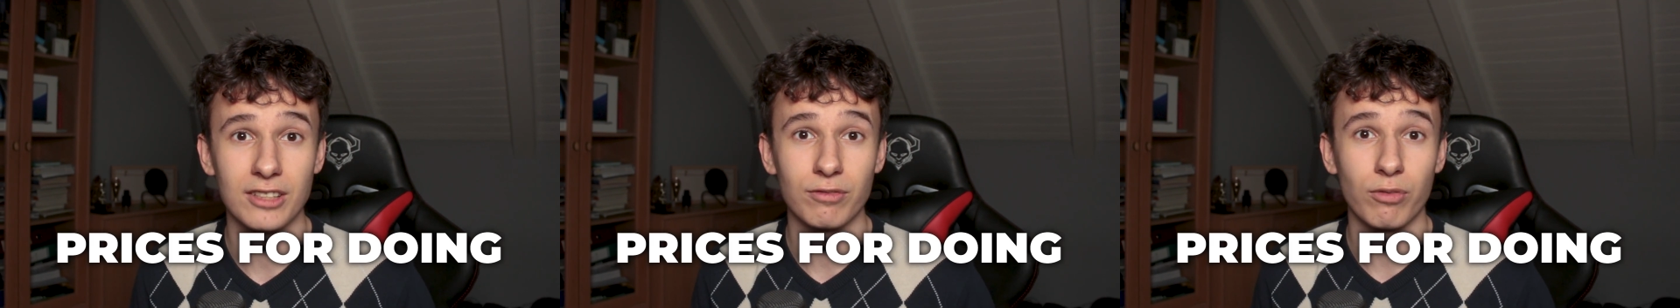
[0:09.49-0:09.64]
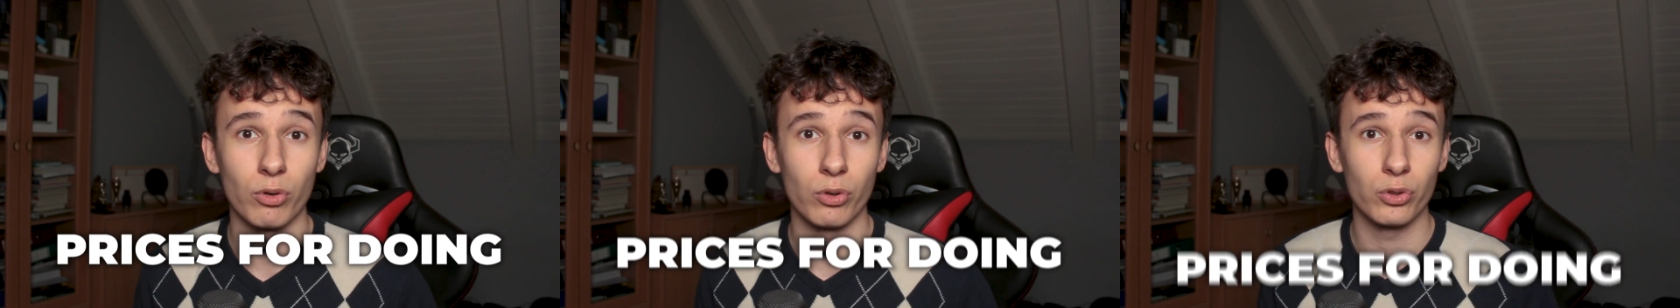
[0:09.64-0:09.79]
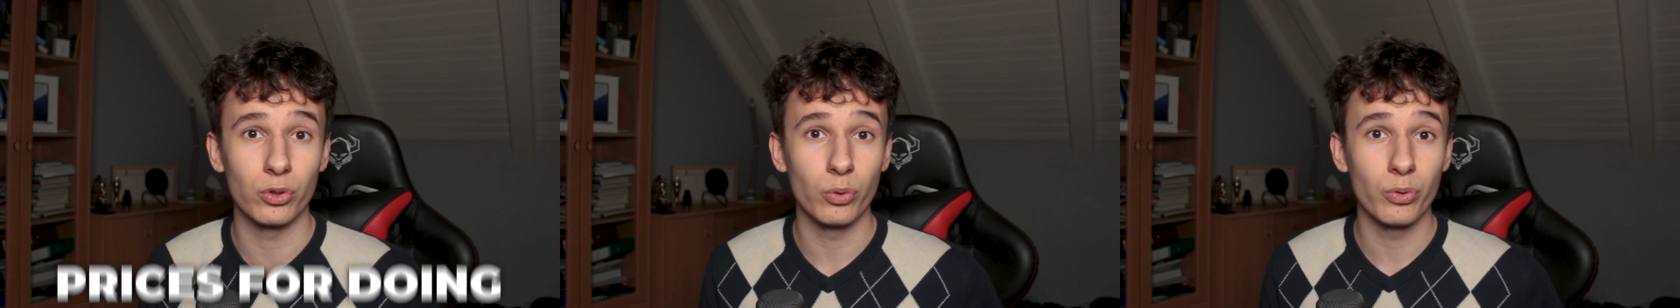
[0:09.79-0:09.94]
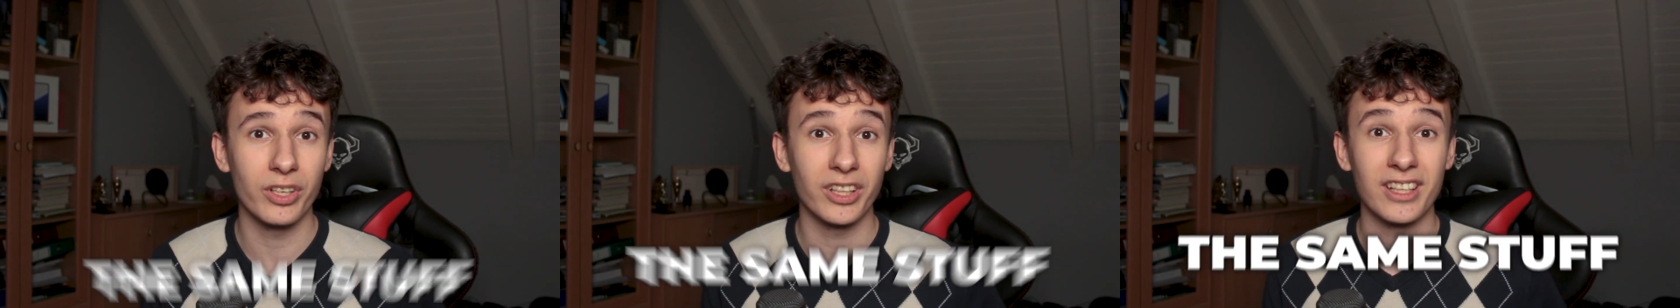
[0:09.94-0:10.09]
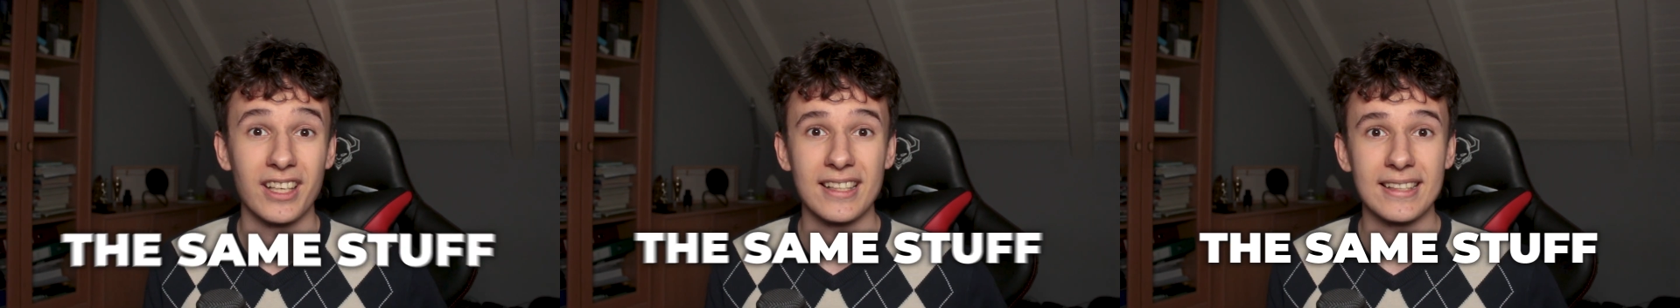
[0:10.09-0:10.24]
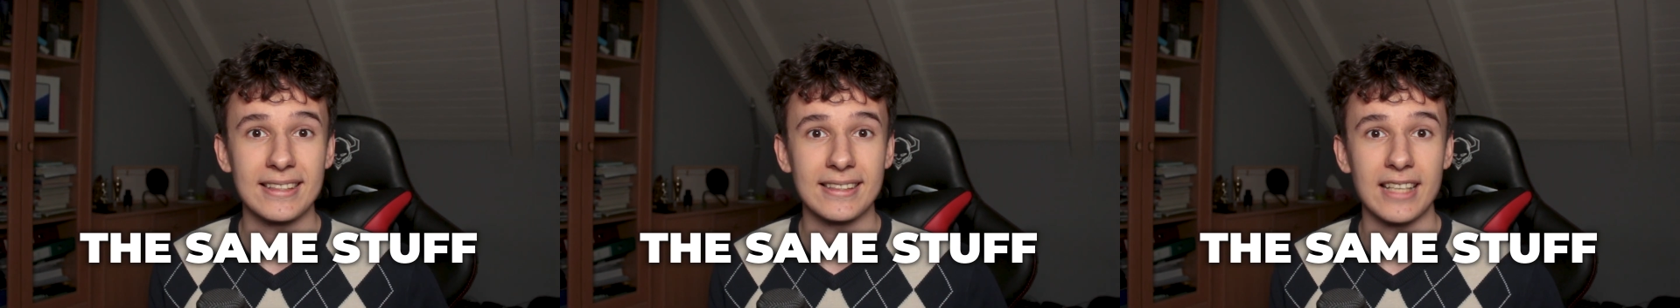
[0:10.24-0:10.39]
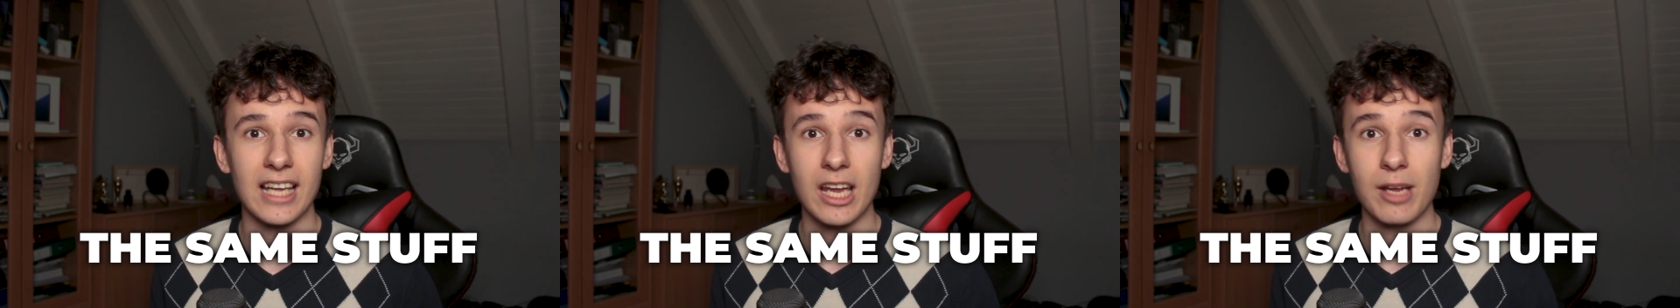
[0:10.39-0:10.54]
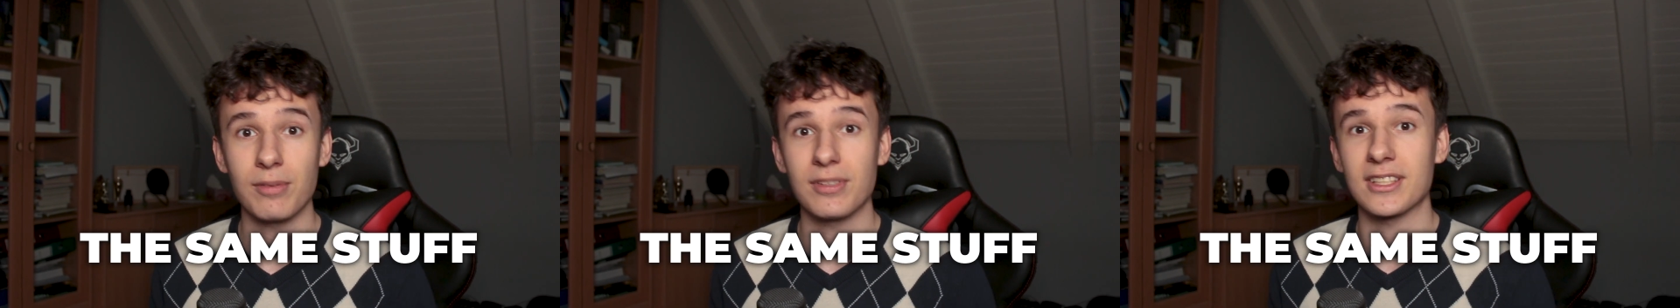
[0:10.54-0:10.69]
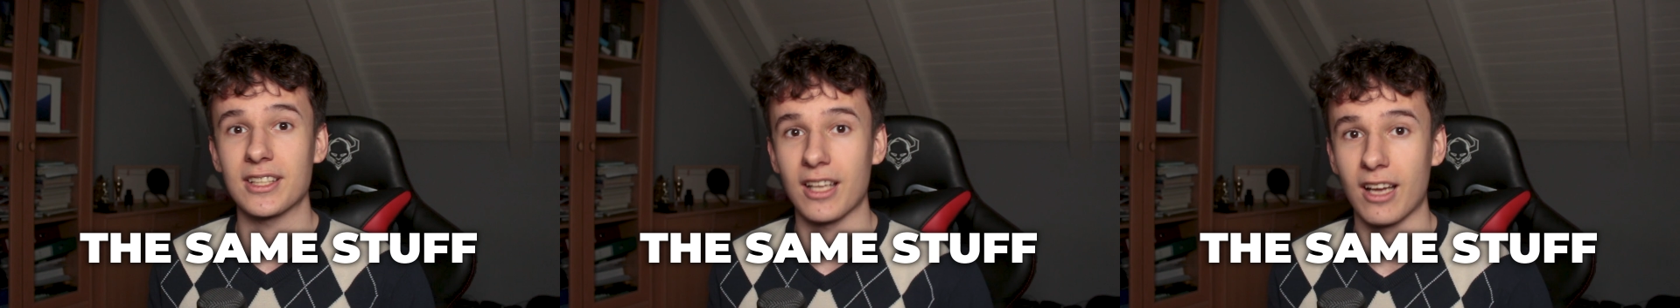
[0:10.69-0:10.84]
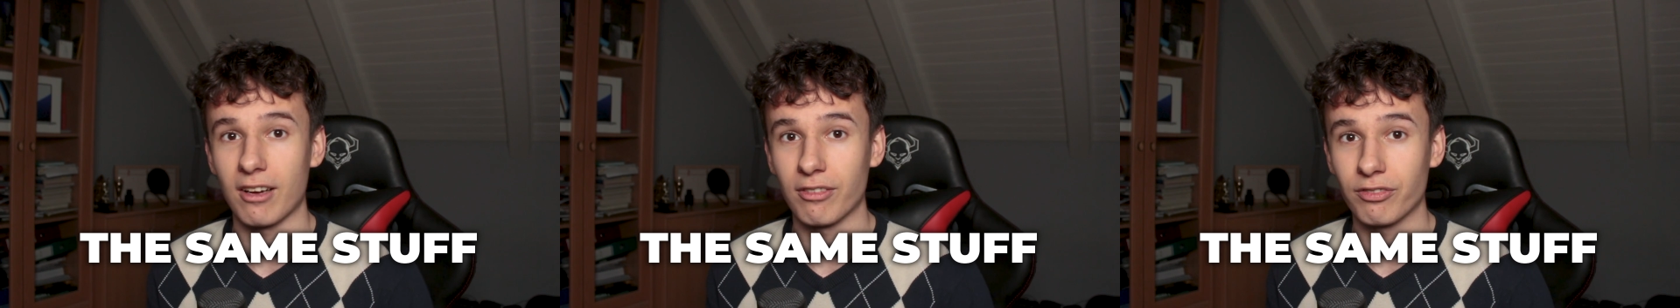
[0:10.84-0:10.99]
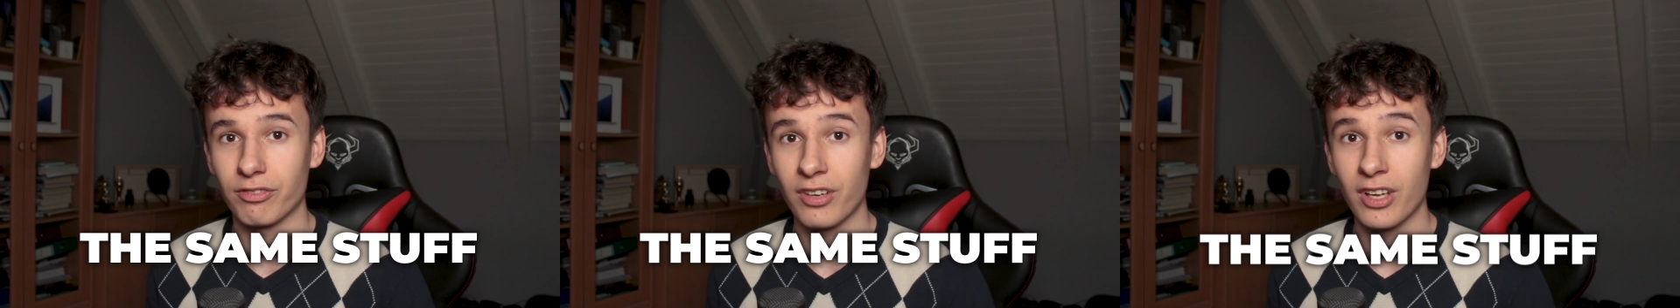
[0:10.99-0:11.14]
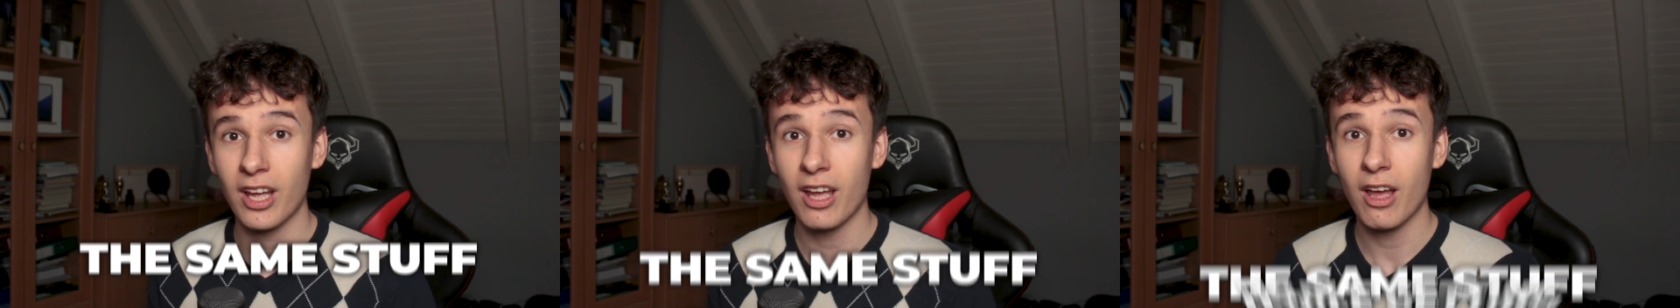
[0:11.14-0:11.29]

for doing the same stuff